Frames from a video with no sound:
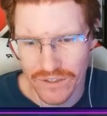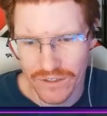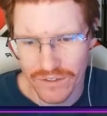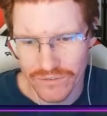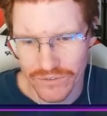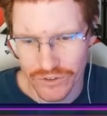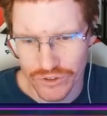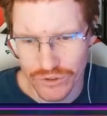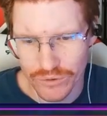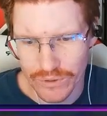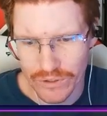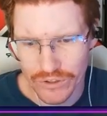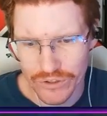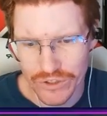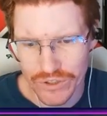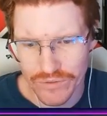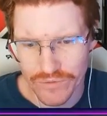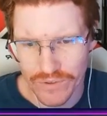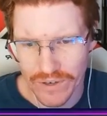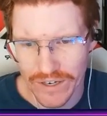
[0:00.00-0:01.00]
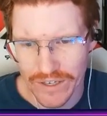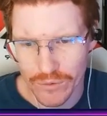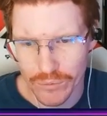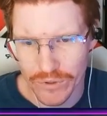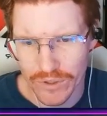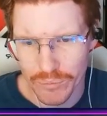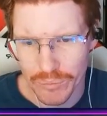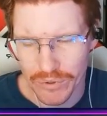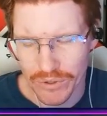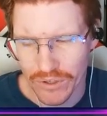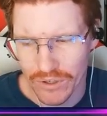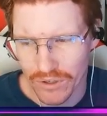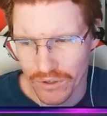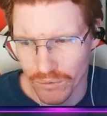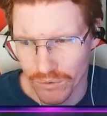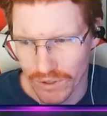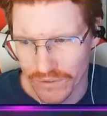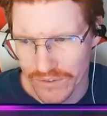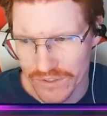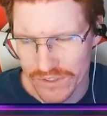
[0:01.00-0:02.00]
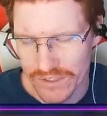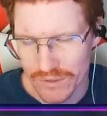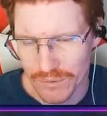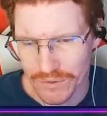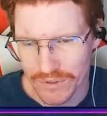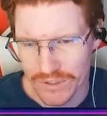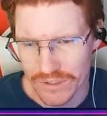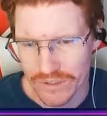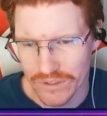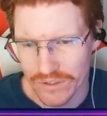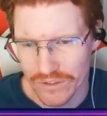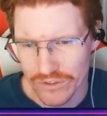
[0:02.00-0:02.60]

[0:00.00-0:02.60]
for 2 energy, Vine Whip. We'll have to see what the